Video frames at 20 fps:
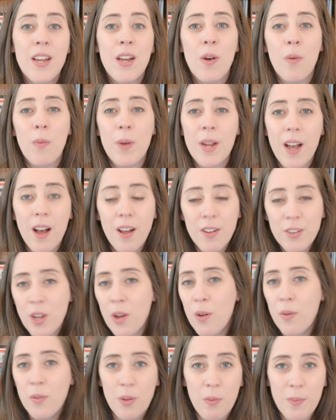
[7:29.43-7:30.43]
We all
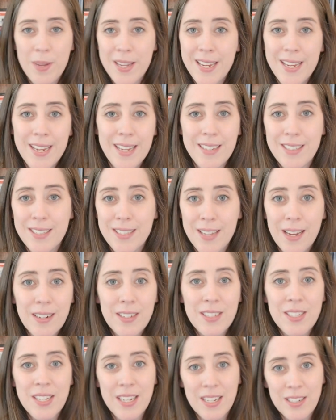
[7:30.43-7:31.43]
know that we can get
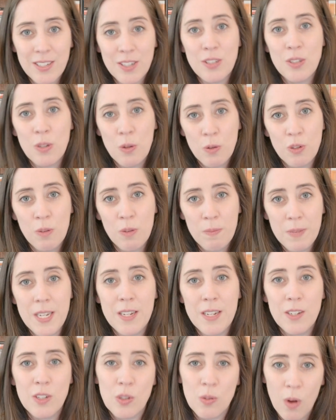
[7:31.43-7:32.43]
sucked into social media
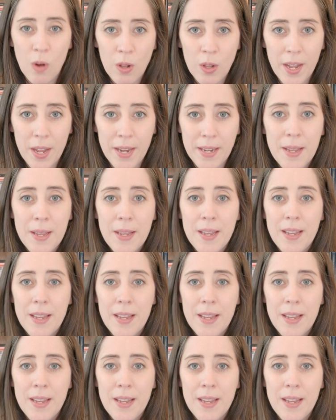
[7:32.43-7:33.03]
scrolling,